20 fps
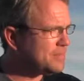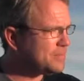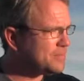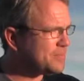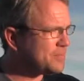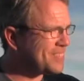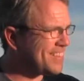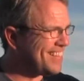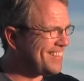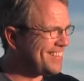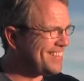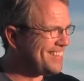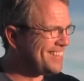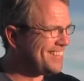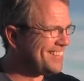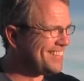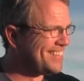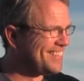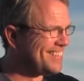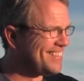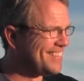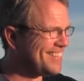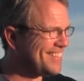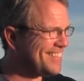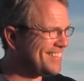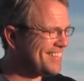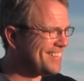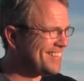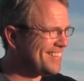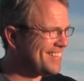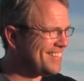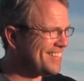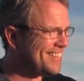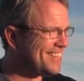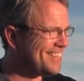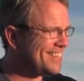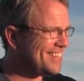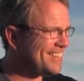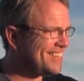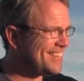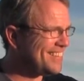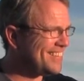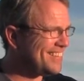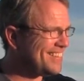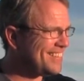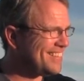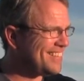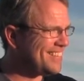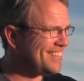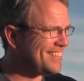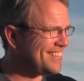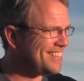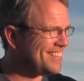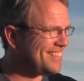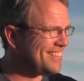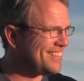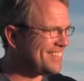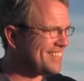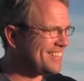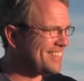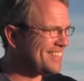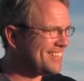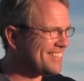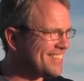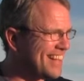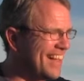(silent)